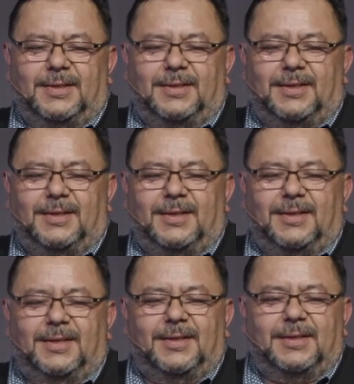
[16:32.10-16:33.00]

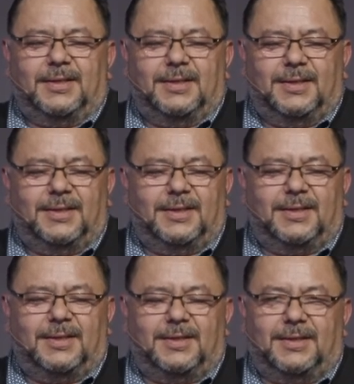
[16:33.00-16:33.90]

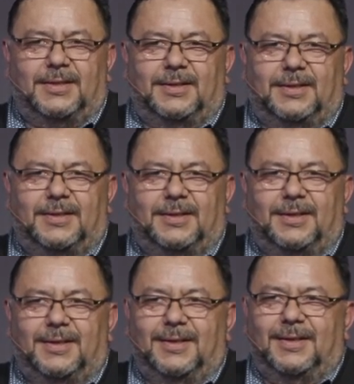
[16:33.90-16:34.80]

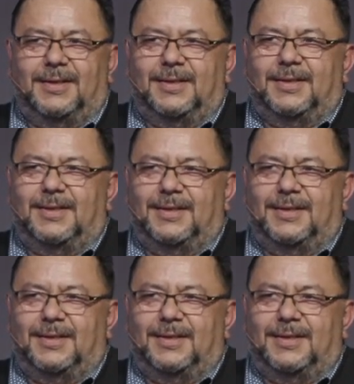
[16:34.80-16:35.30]
This person isn't speaking.